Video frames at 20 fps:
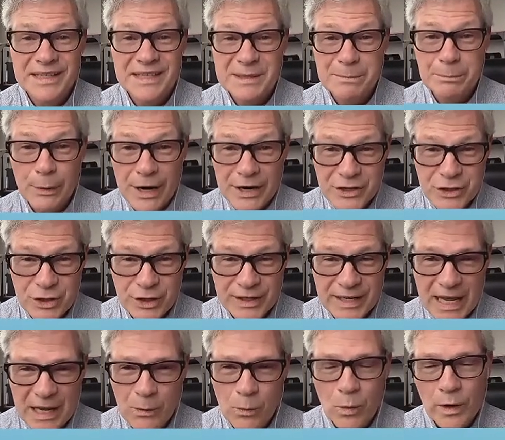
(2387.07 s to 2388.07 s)

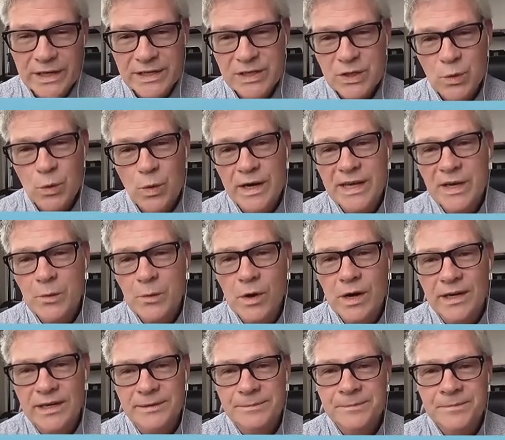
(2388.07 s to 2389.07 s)
expression at
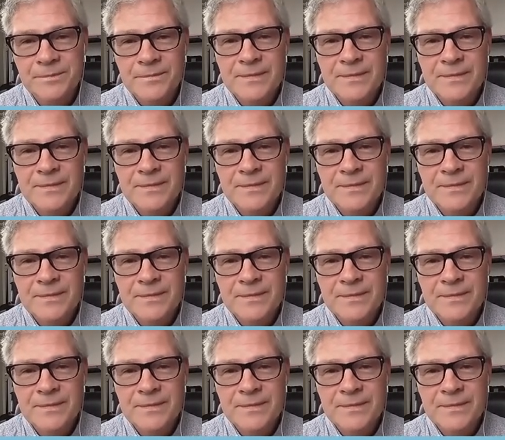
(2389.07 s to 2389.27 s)
121,